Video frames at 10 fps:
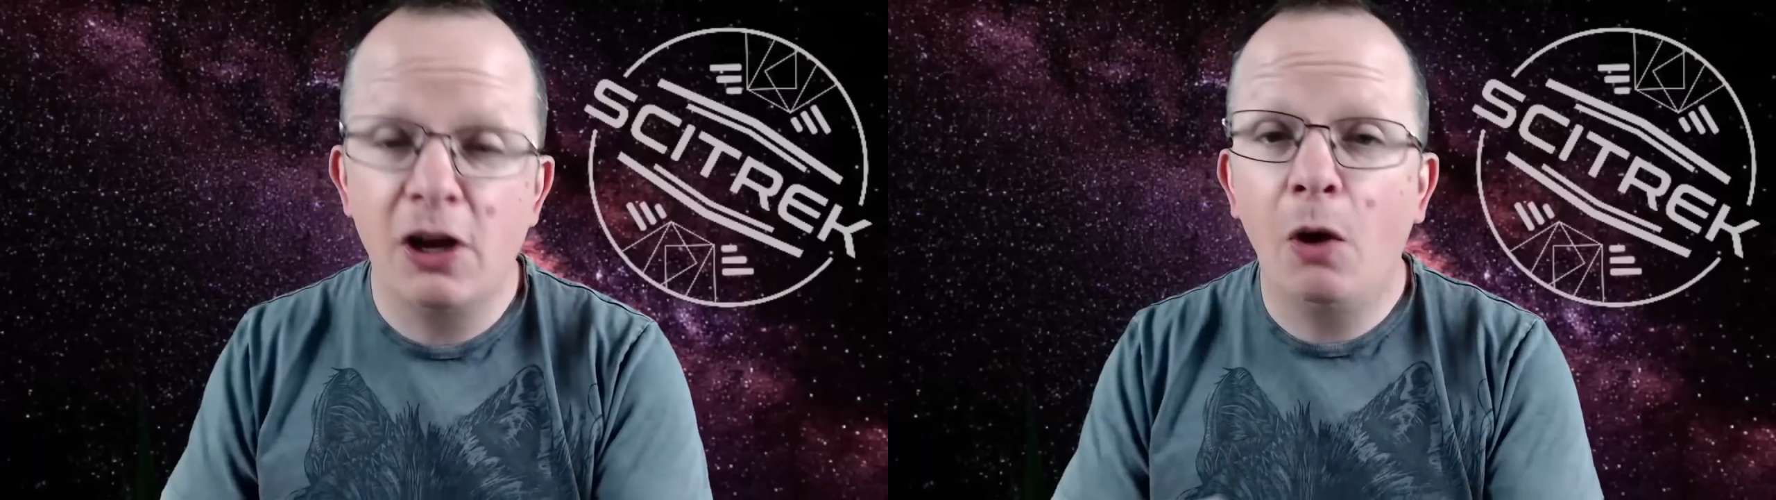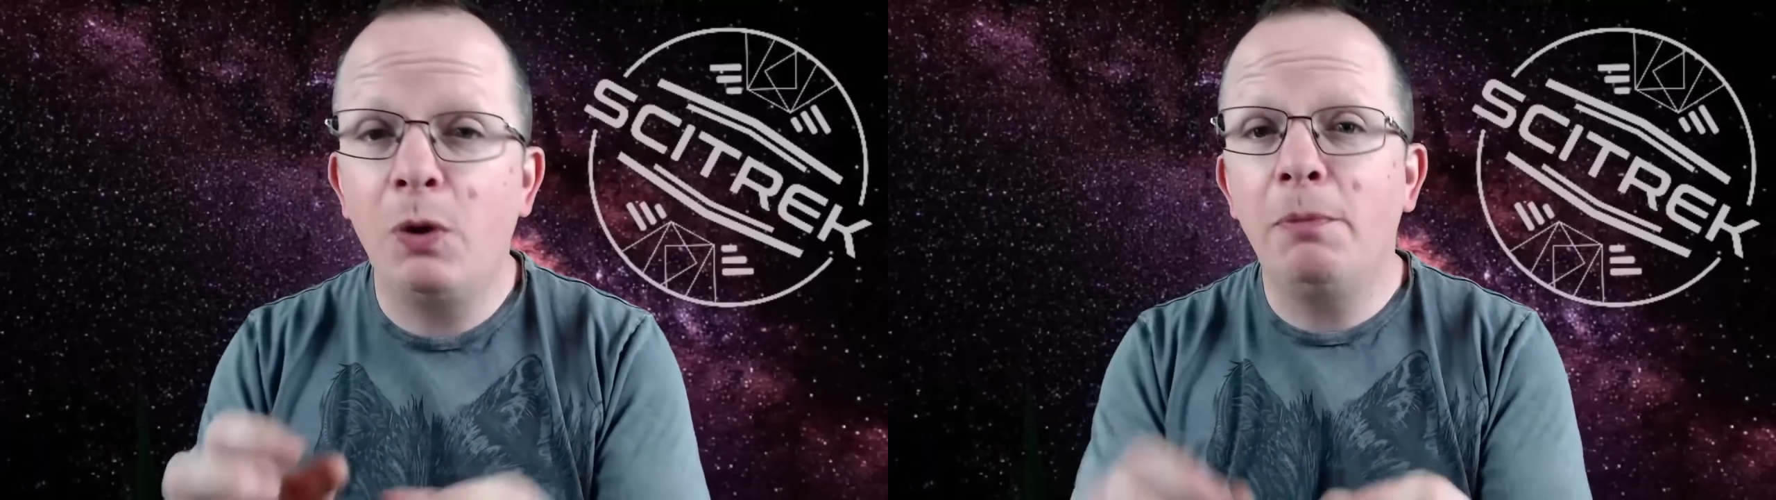
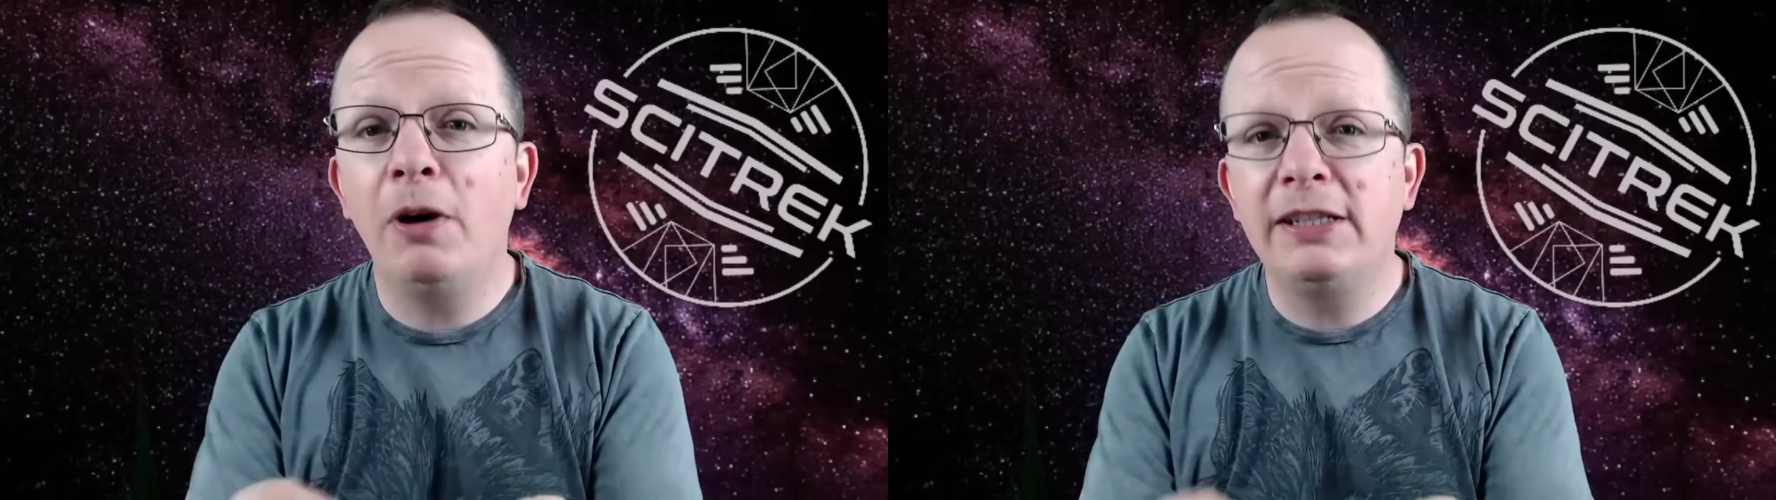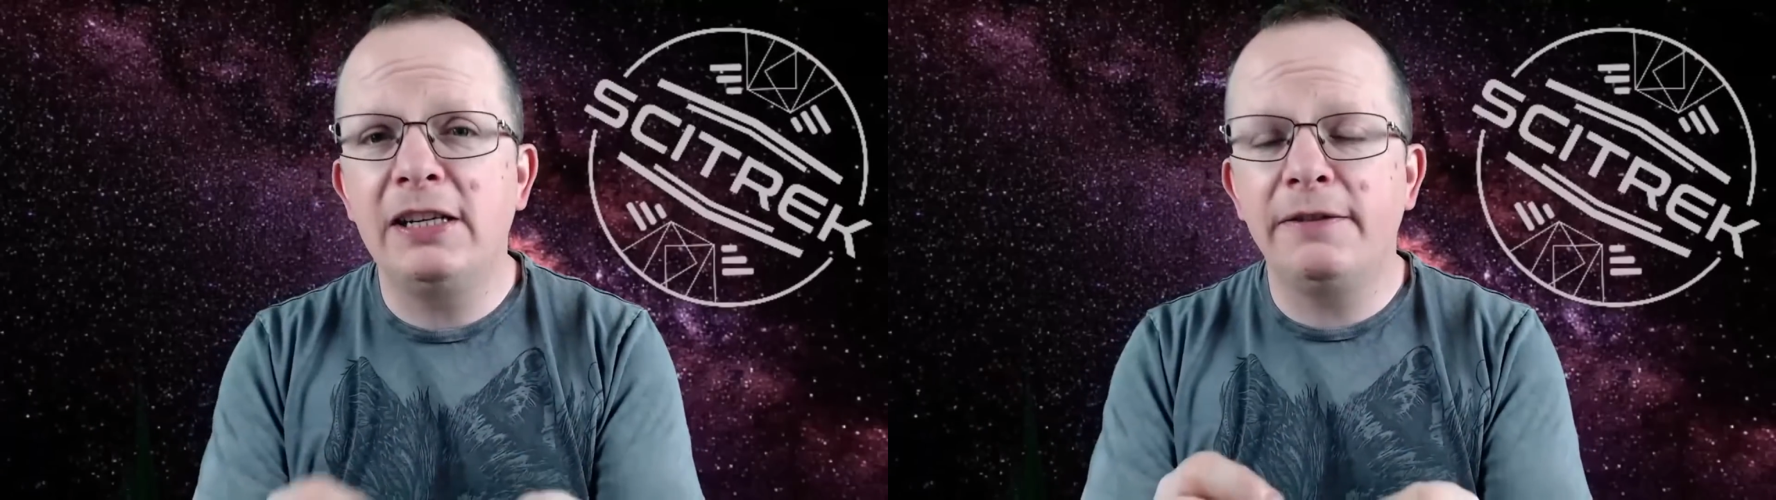and we
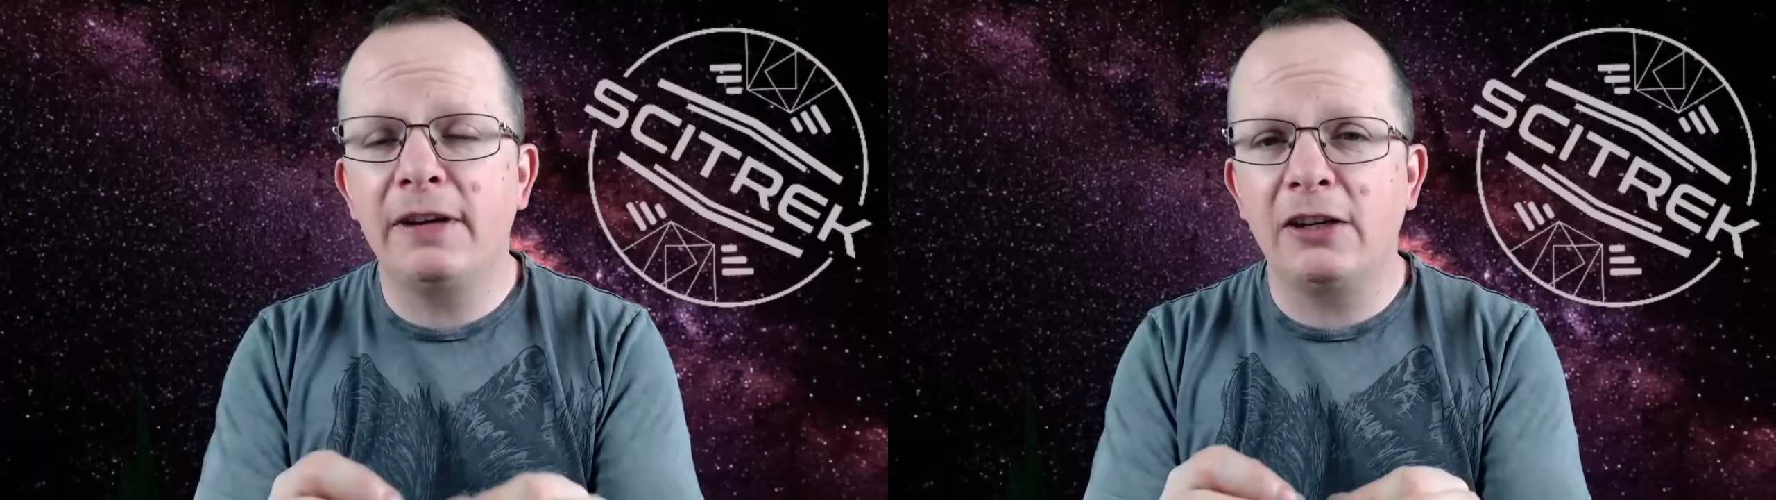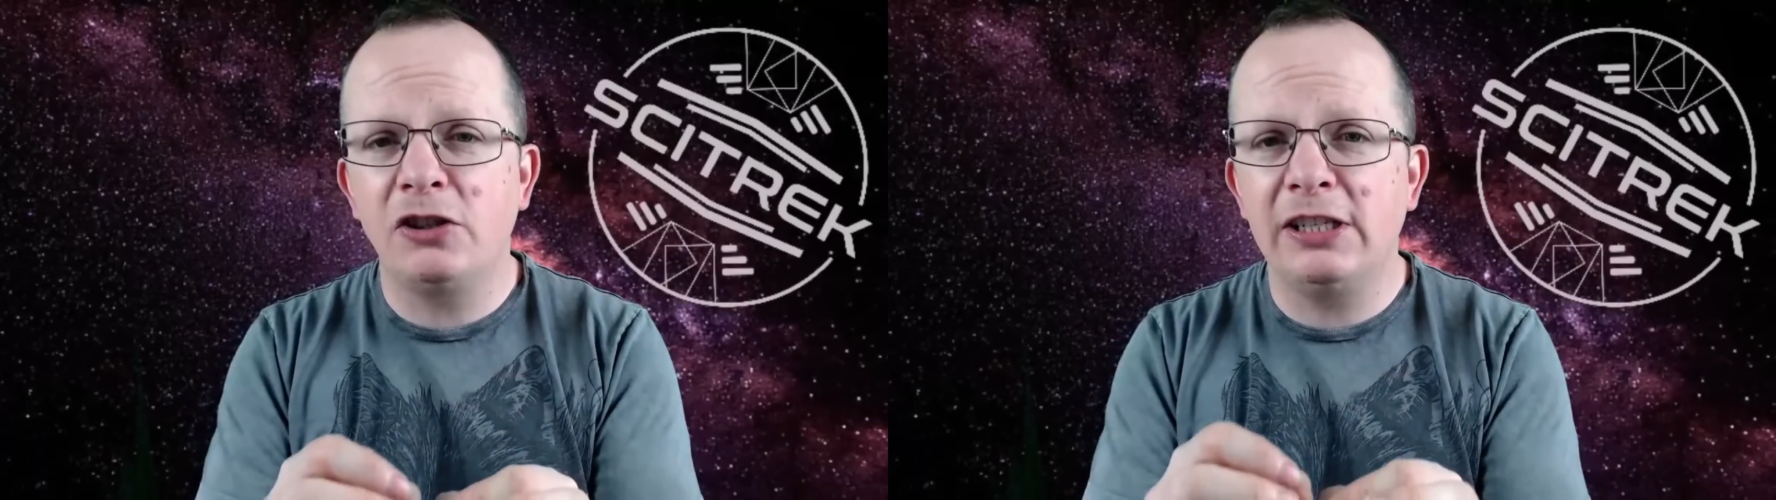might even actually